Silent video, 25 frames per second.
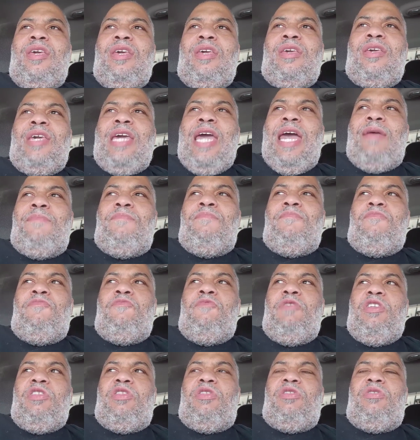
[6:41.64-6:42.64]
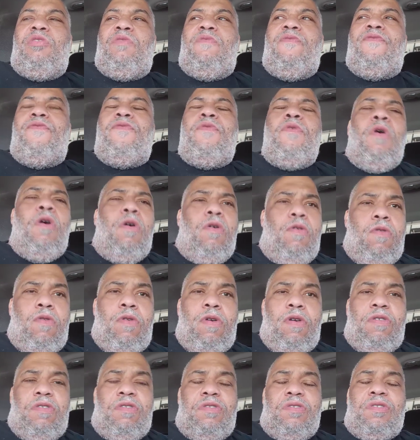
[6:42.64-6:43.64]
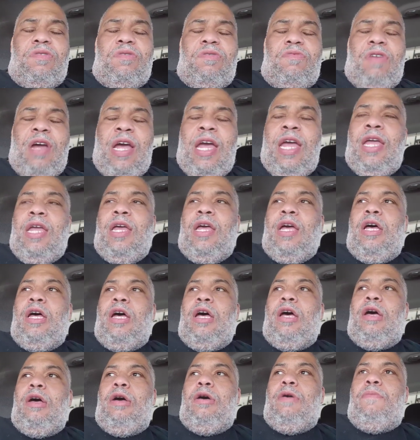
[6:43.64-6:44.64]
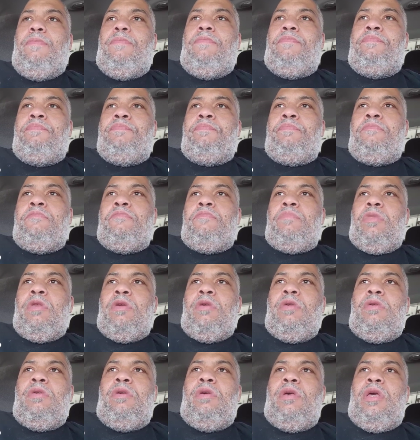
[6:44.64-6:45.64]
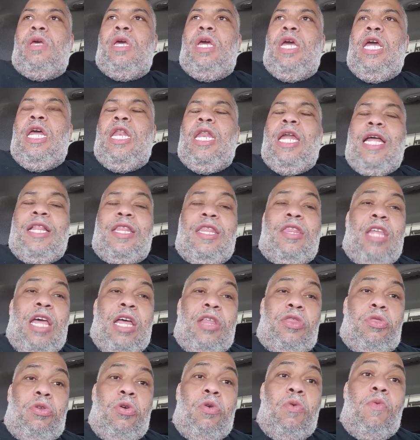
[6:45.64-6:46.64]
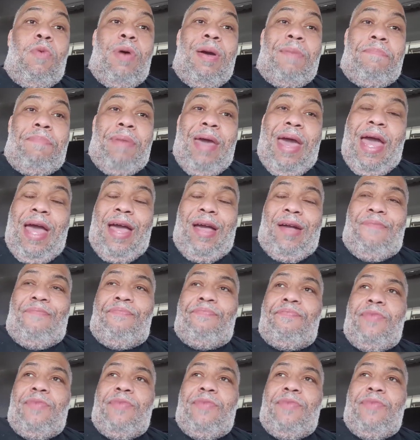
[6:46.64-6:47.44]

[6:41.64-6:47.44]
get with four orders, right? Um, and I, I threw one back.